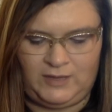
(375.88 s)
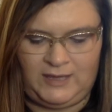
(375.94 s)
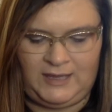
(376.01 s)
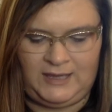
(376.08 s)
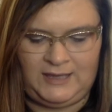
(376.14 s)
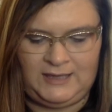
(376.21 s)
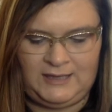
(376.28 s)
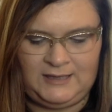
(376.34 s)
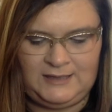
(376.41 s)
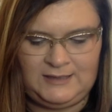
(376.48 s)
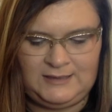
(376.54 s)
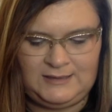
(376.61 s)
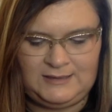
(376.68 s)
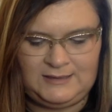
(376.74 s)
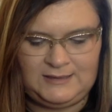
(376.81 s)
And
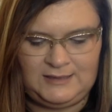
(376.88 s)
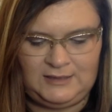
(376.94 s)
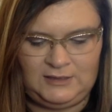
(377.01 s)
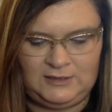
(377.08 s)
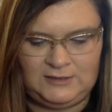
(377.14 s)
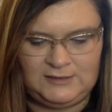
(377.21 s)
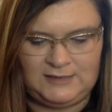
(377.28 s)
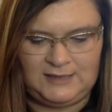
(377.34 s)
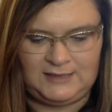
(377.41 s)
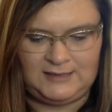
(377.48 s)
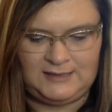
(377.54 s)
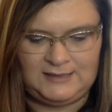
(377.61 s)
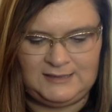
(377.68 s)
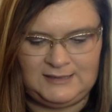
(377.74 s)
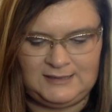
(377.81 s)
it looks like
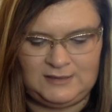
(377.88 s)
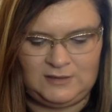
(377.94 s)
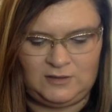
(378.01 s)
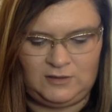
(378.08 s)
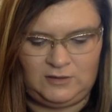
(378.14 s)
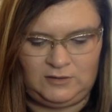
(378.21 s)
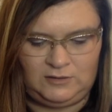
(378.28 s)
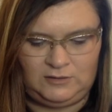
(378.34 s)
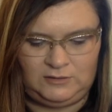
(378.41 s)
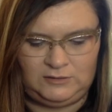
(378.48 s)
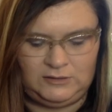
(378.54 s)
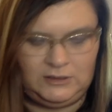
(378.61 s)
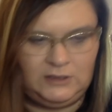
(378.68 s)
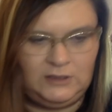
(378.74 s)
this is called